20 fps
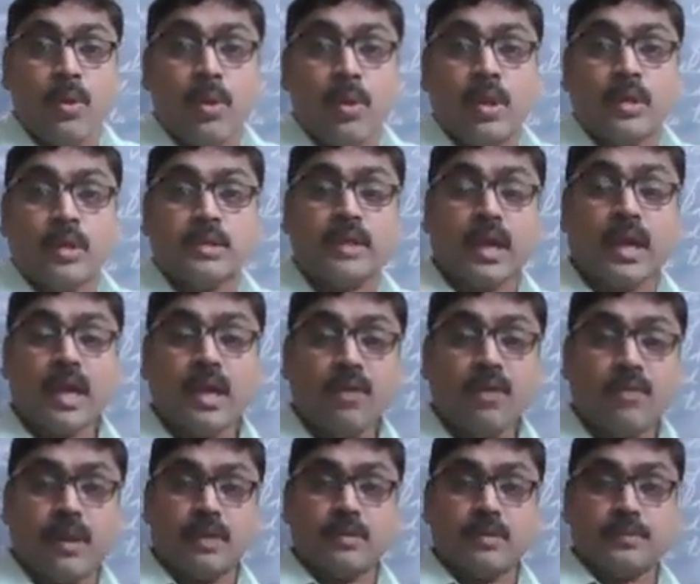
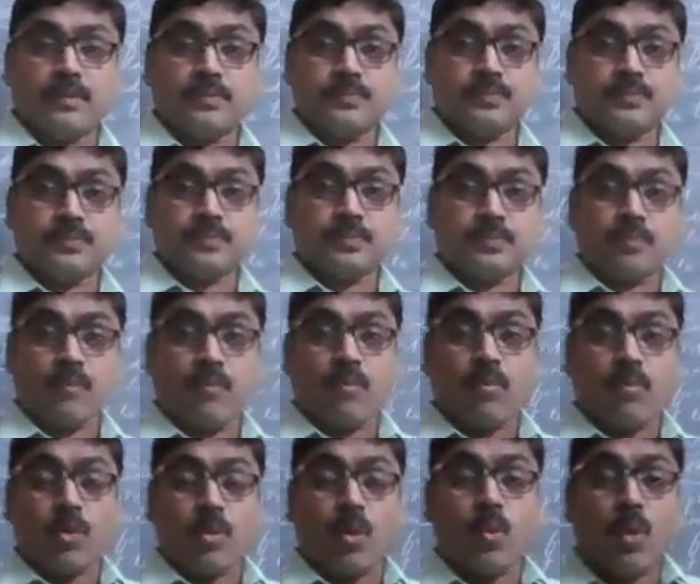second one.
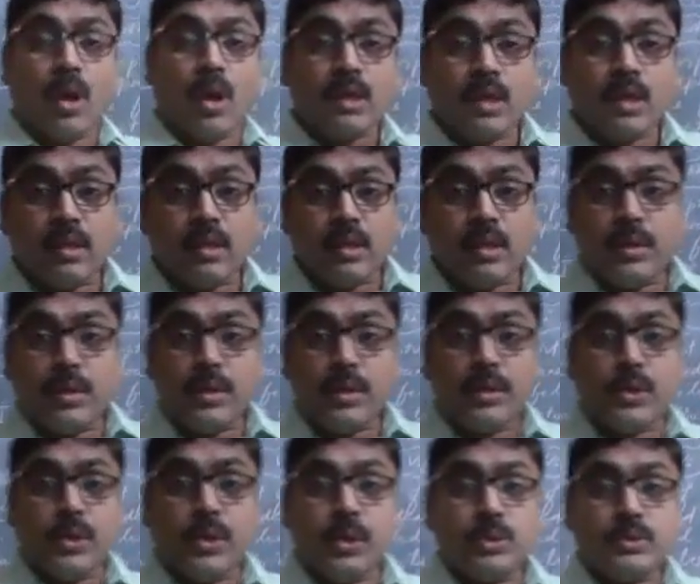What are the
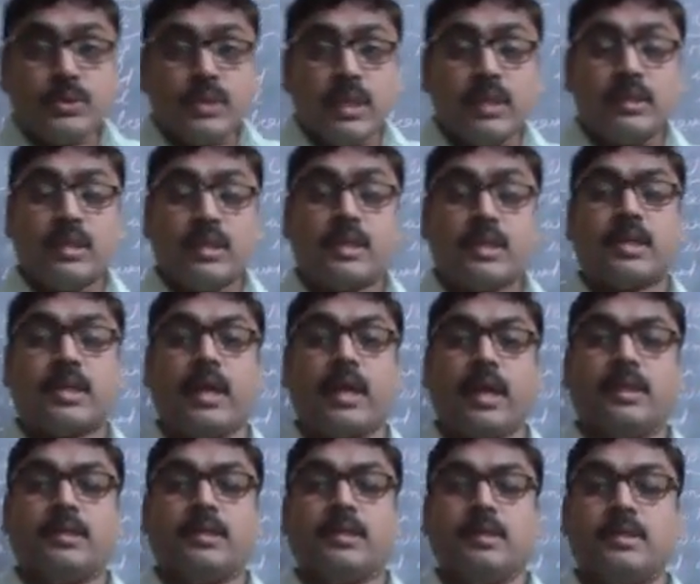issues in this
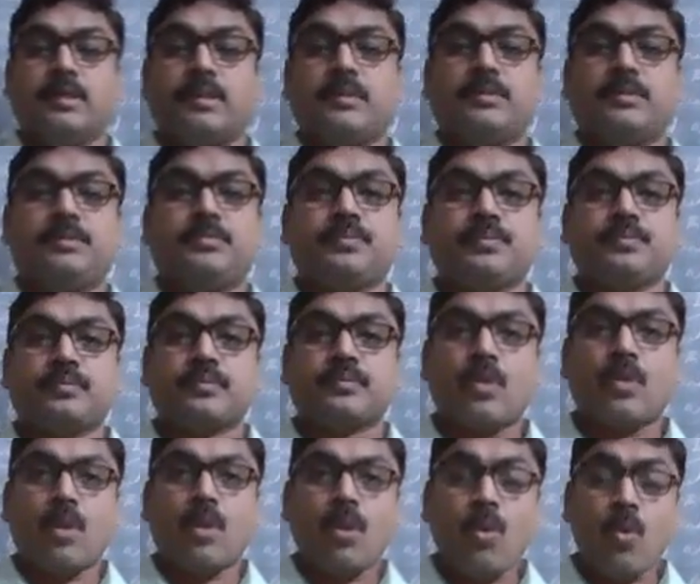case?
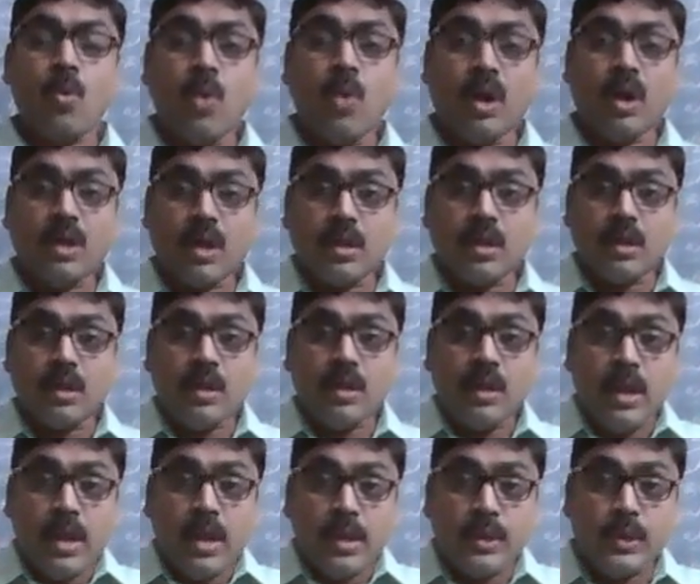What are
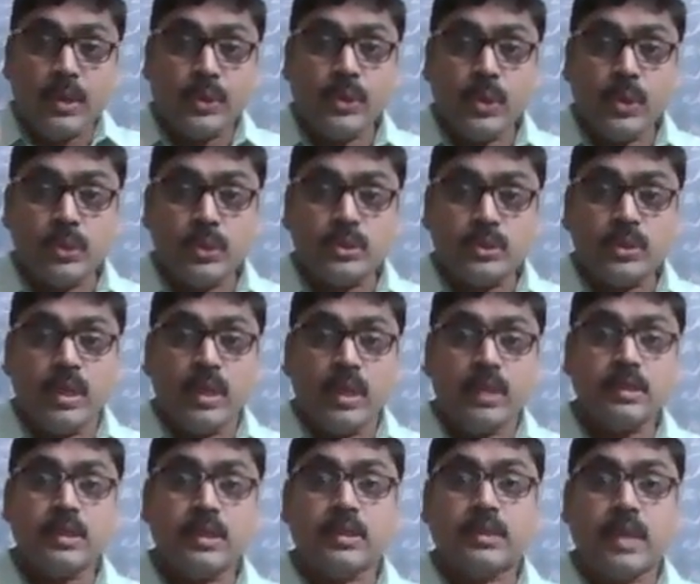the issues
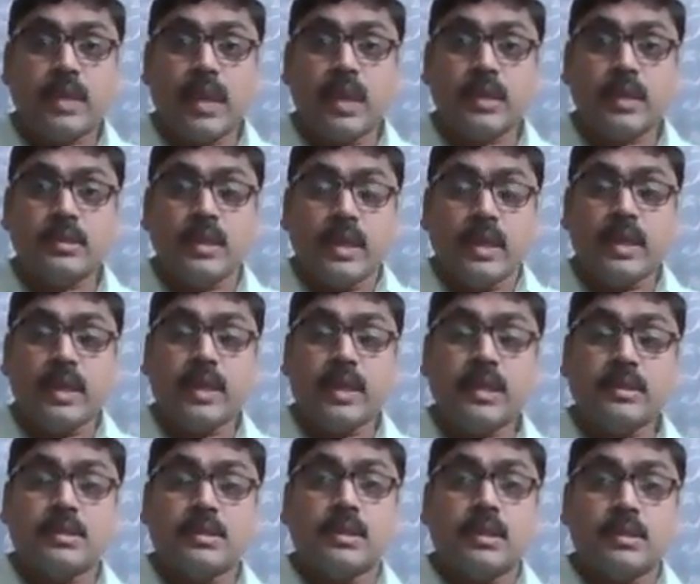in this case
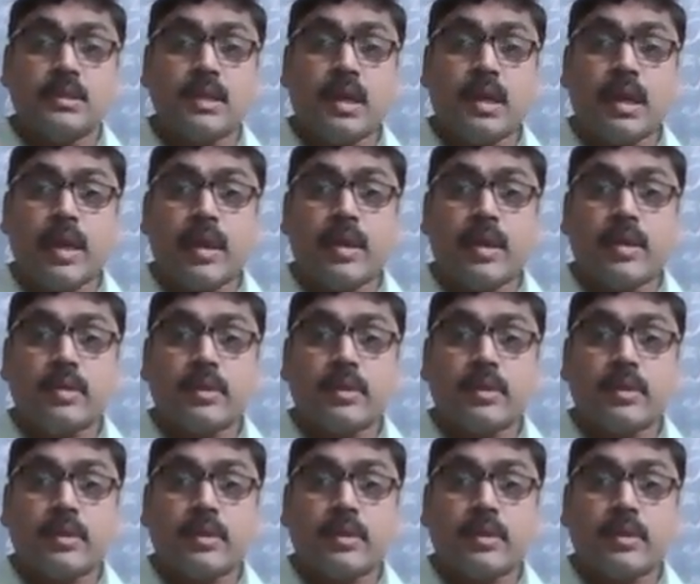is the